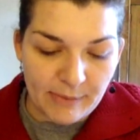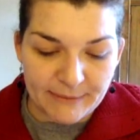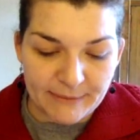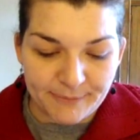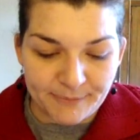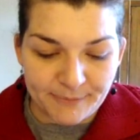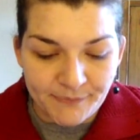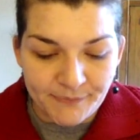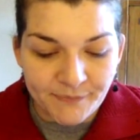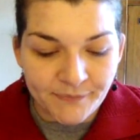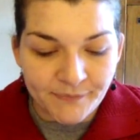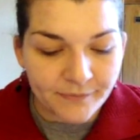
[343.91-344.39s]

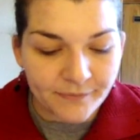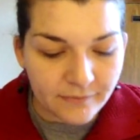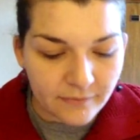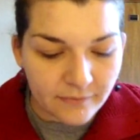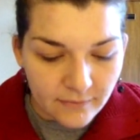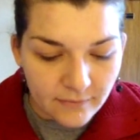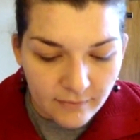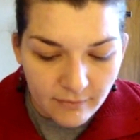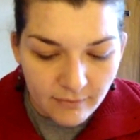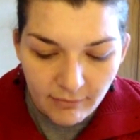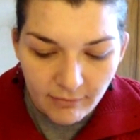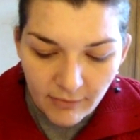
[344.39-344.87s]
But
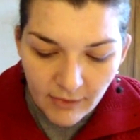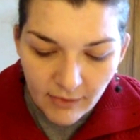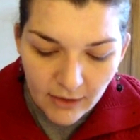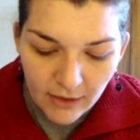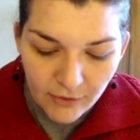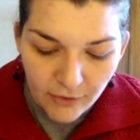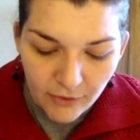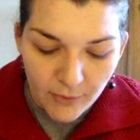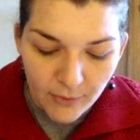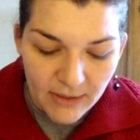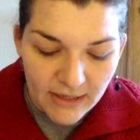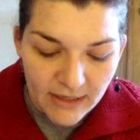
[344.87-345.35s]

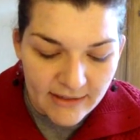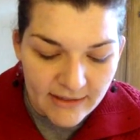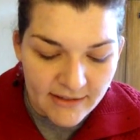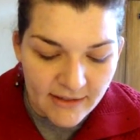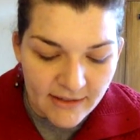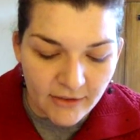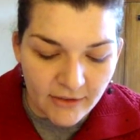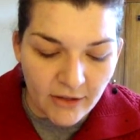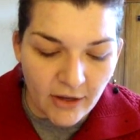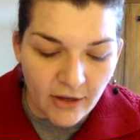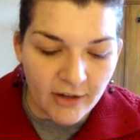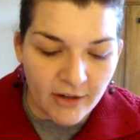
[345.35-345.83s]
so it
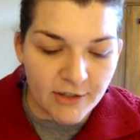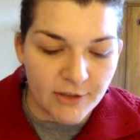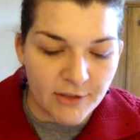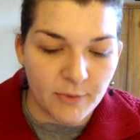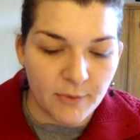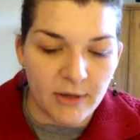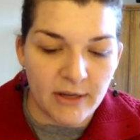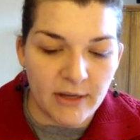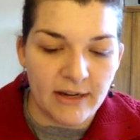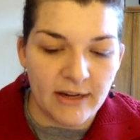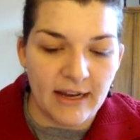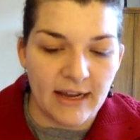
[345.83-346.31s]
is a large
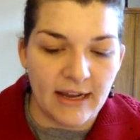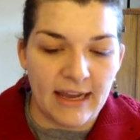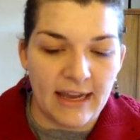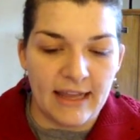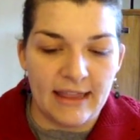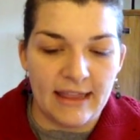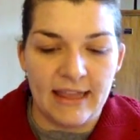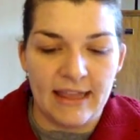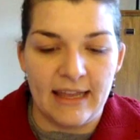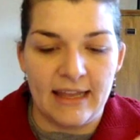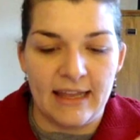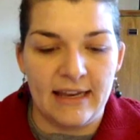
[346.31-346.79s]
one,
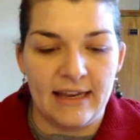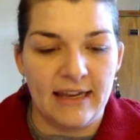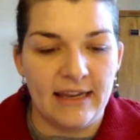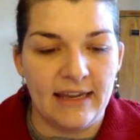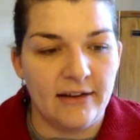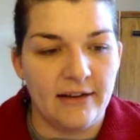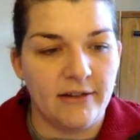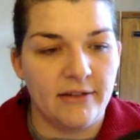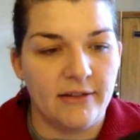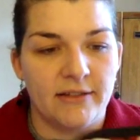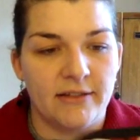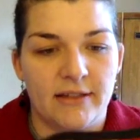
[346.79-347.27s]
and then
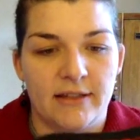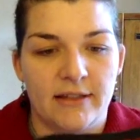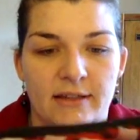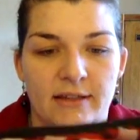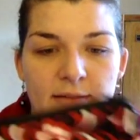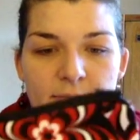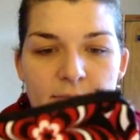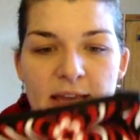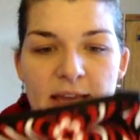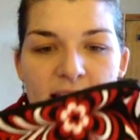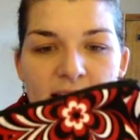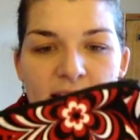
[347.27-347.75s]
here's
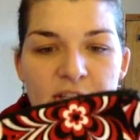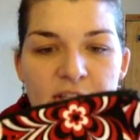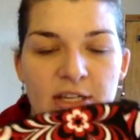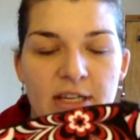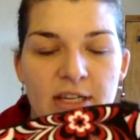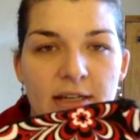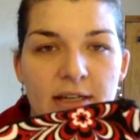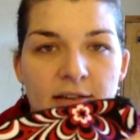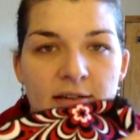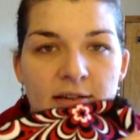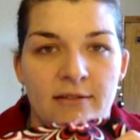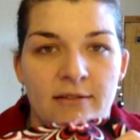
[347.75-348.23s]
the
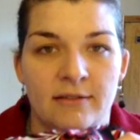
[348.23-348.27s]
matching